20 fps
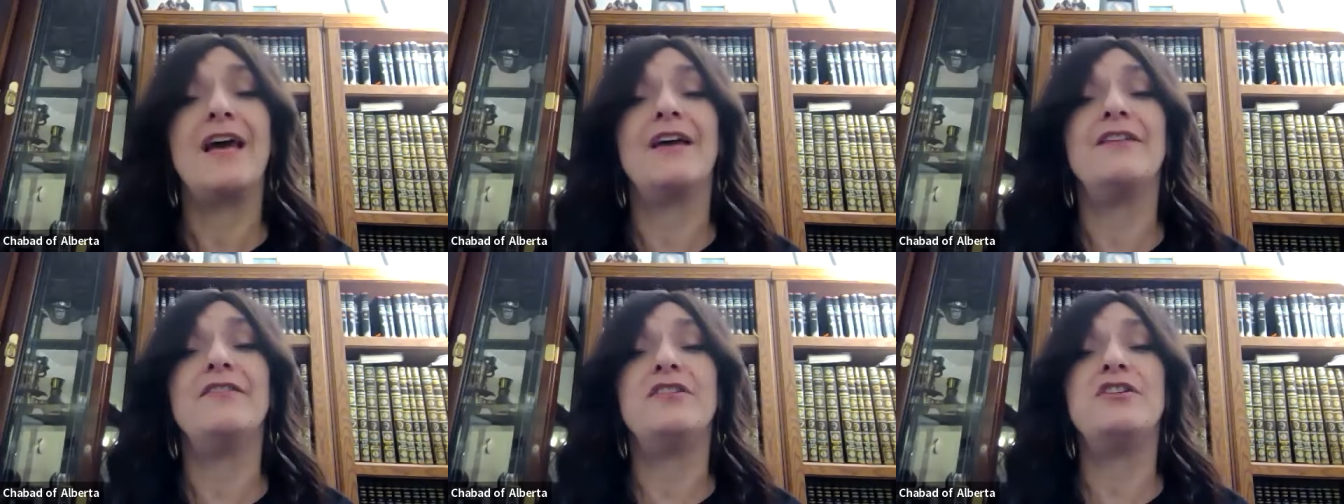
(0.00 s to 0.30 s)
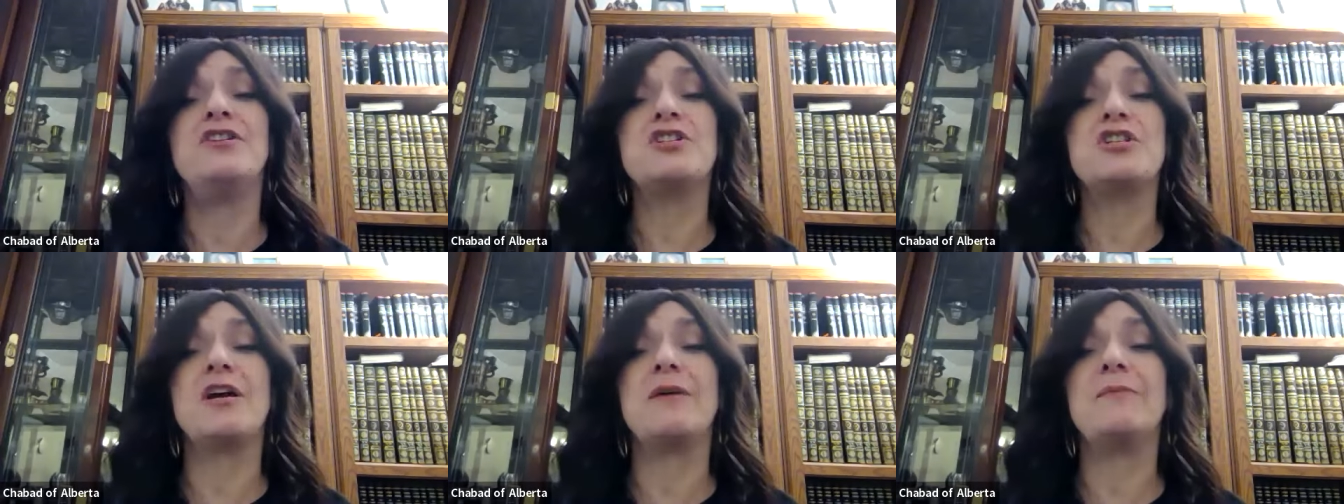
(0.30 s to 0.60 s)
And
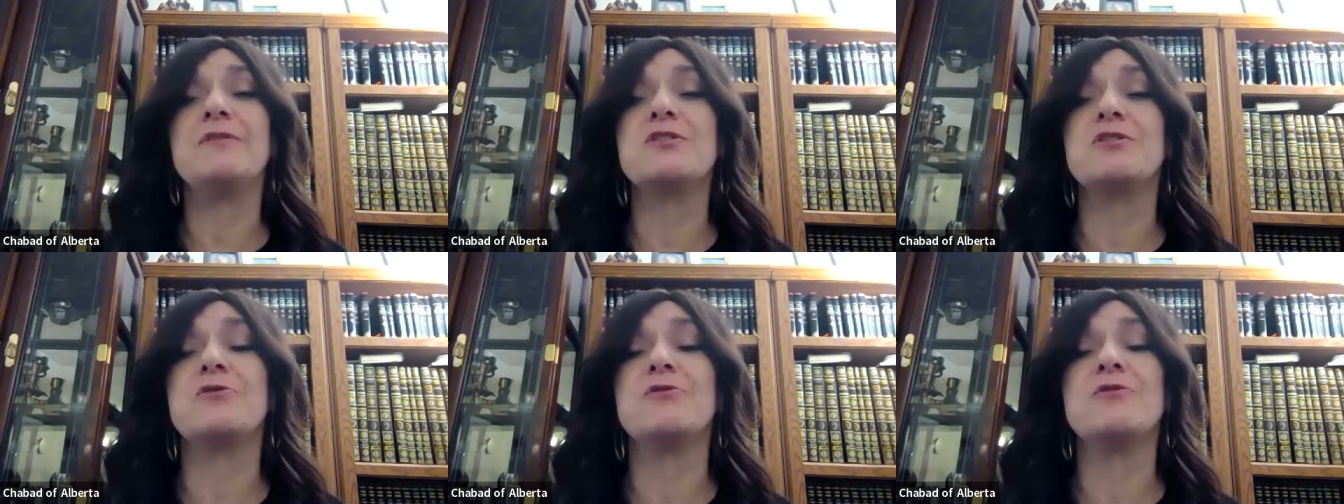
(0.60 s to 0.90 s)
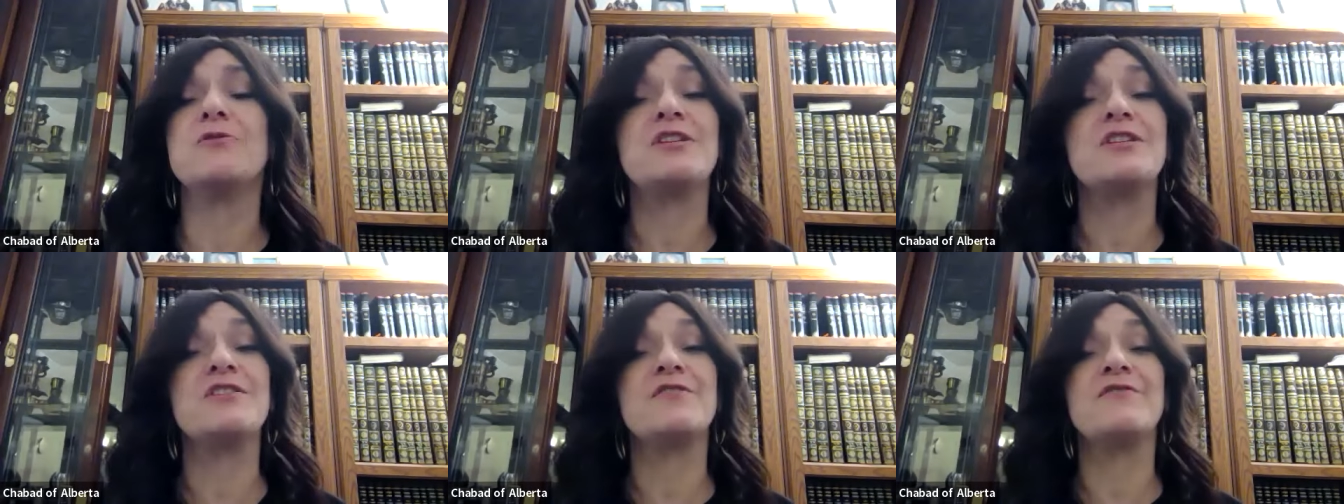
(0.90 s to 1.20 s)
this Shabbos,
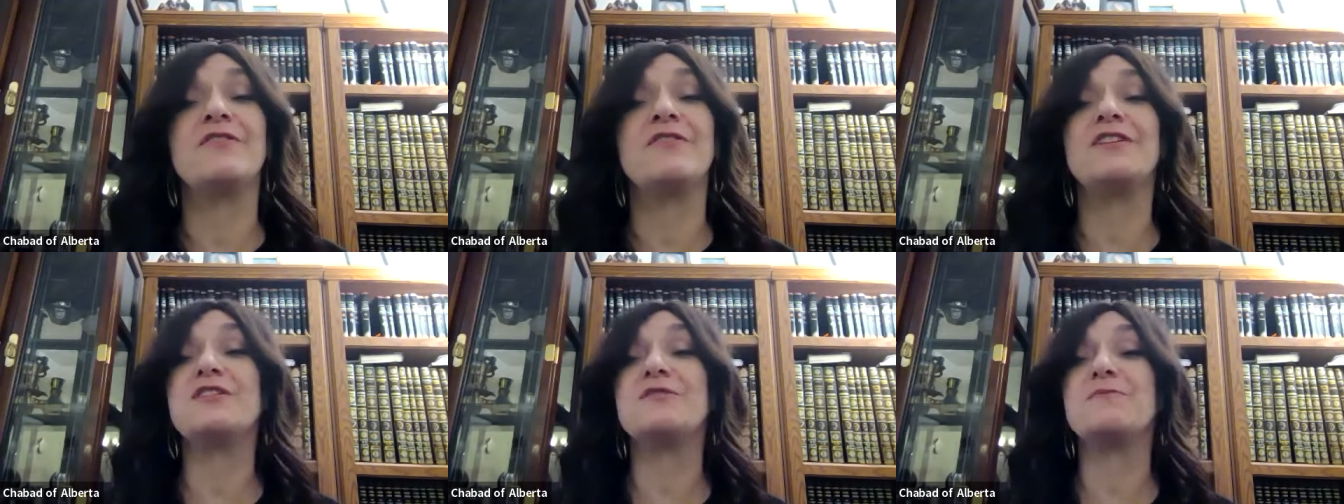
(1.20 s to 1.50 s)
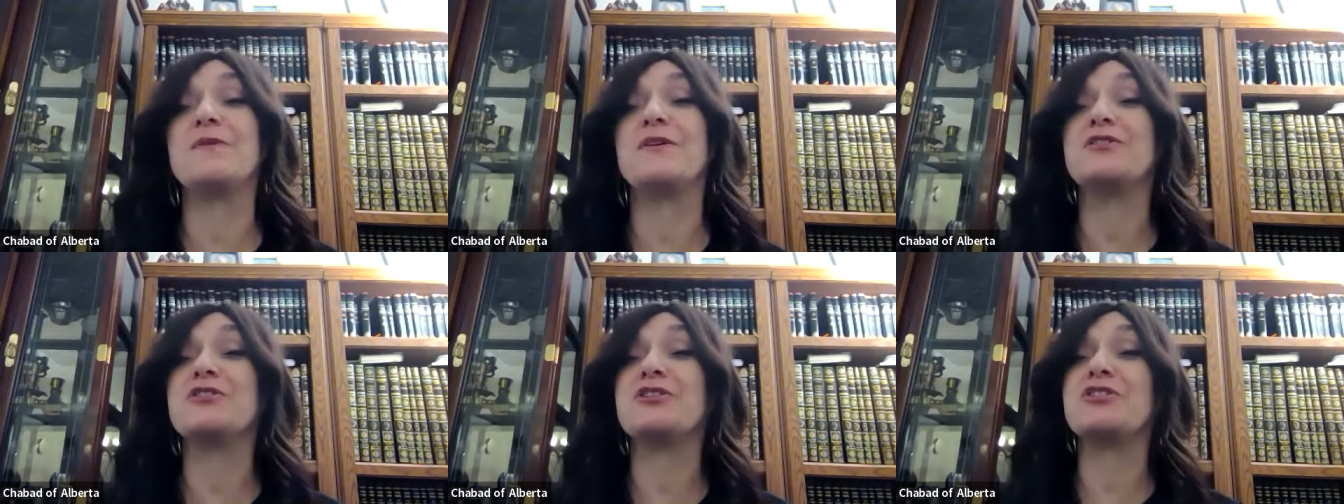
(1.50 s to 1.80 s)
girls, is a very
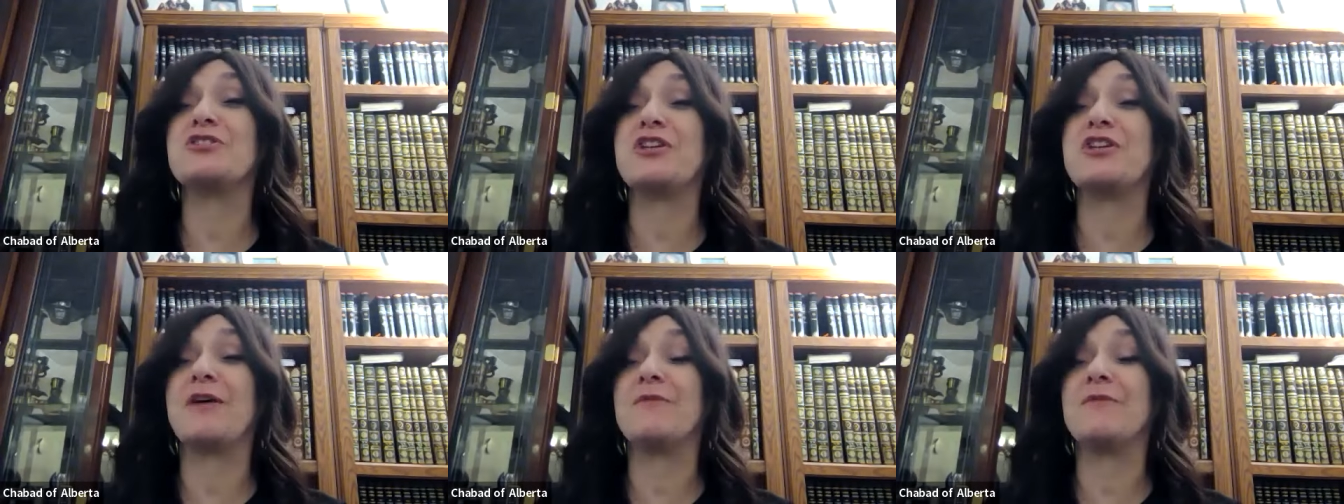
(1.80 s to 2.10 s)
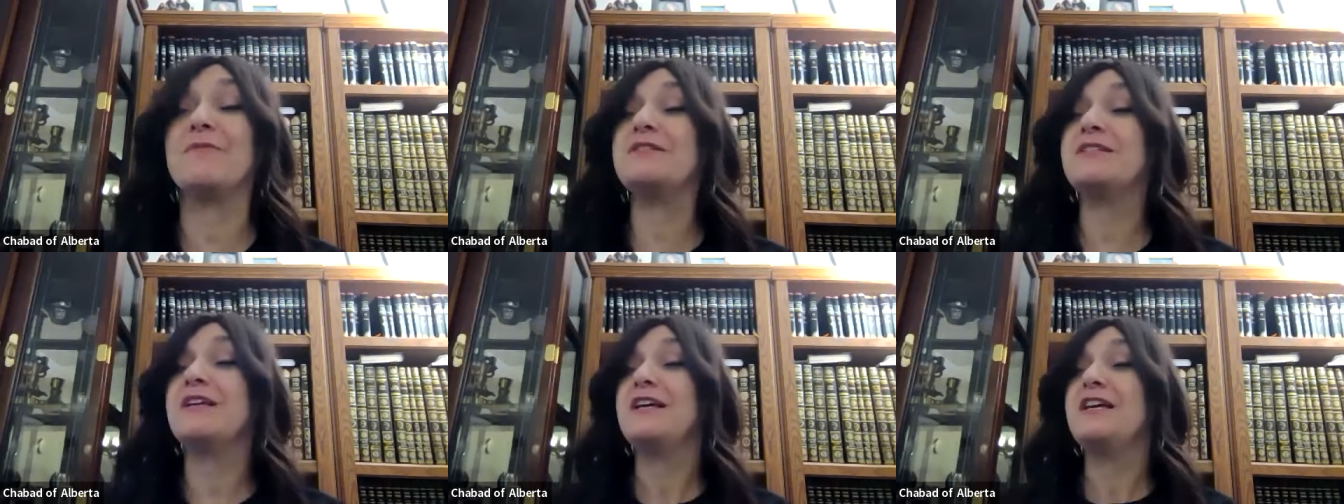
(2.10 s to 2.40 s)
special
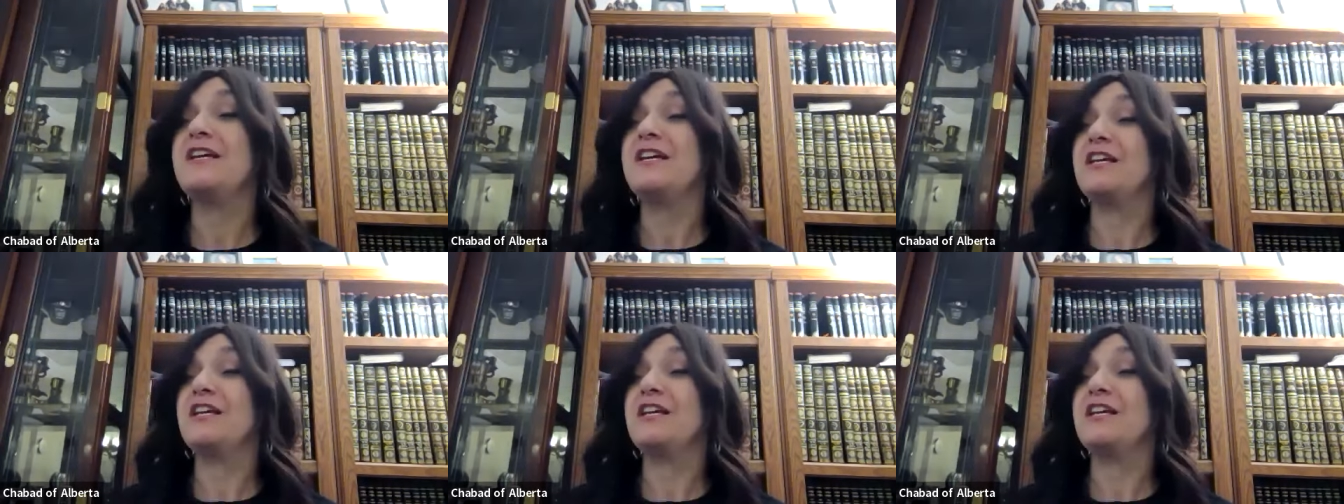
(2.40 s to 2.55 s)
Shabbos.